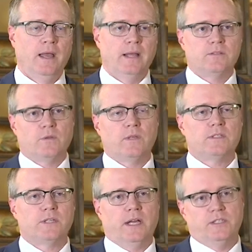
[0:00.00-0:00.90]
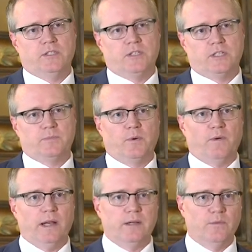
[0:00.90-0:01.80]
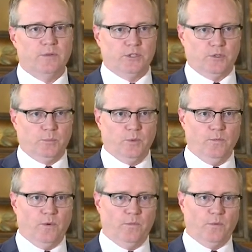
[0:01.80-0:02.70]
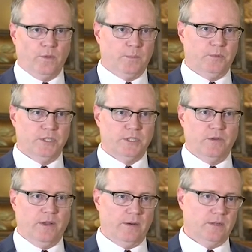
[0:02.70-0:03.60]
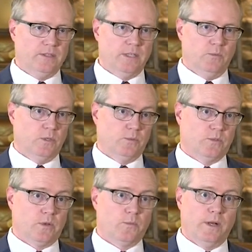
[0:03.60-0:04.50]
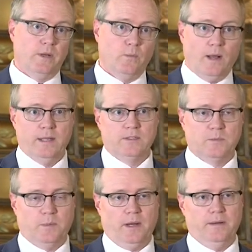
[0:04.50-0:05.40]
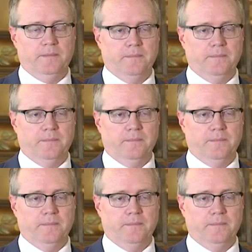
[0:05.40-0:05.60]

And so this change just provided official approval for the preaching of heresy, which was already widespread.